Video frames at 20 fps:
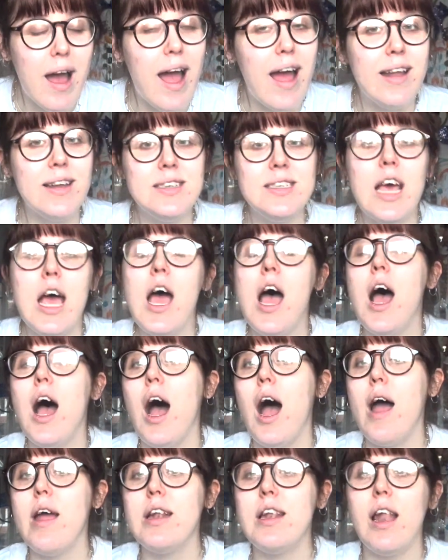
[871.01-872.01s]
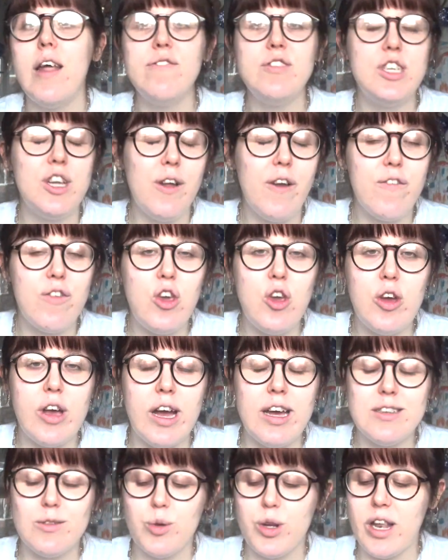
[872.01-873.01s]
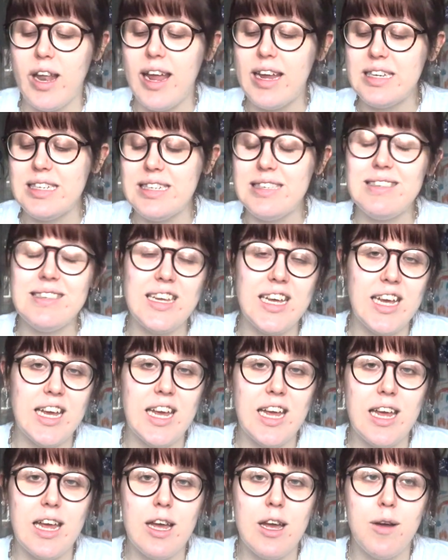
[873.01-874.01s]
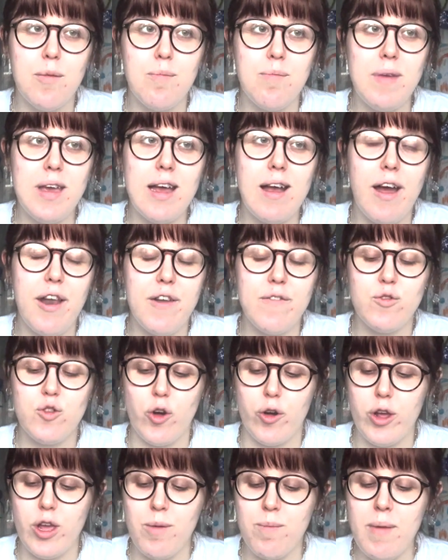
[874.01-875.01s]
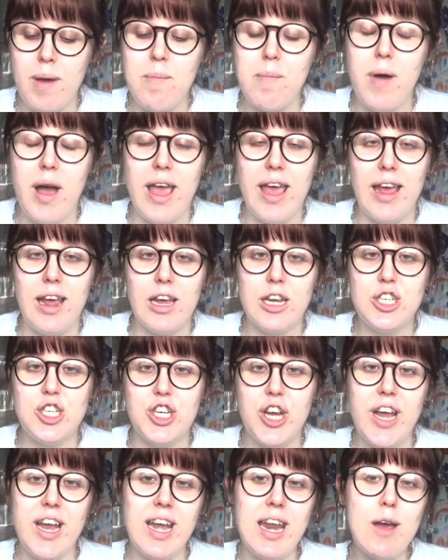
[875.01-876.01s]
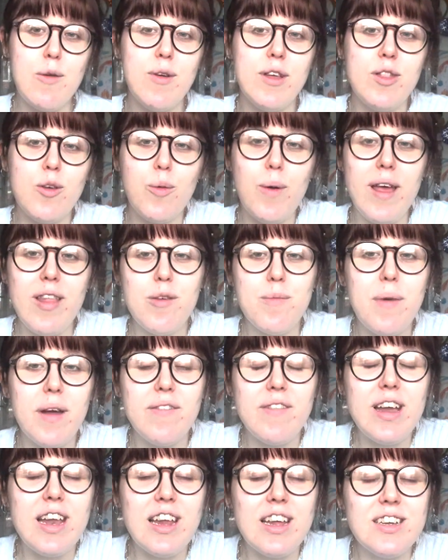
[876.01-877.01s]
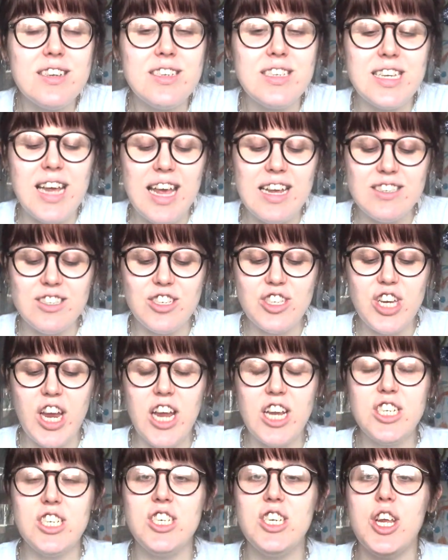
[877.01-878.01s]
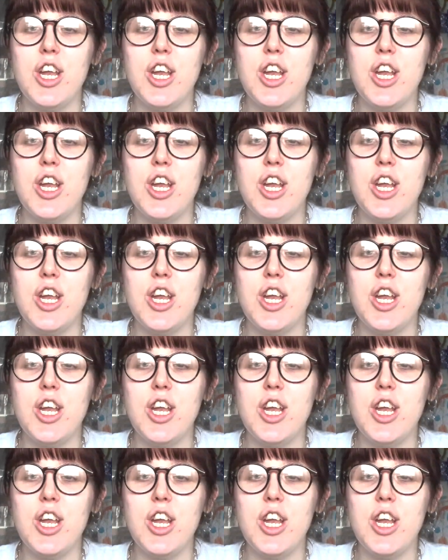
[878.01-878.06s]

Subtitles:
And I'd love to know if you guys would like to see me kind of document my journey with the way that my reading taste has changed,